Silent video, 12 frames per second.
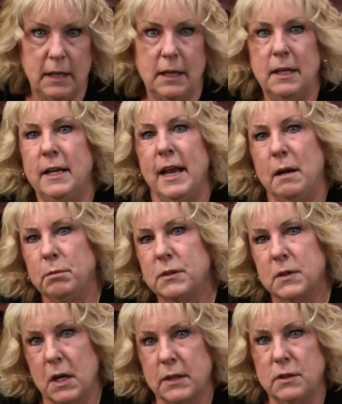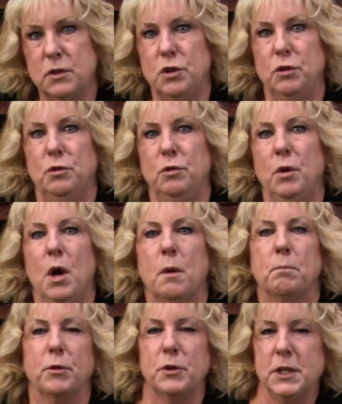It enables us to
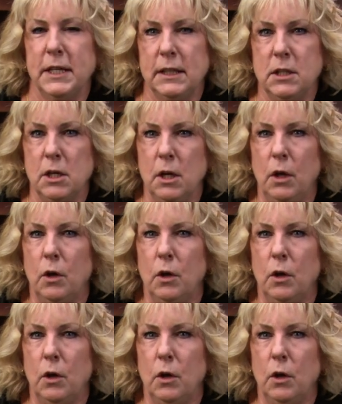predict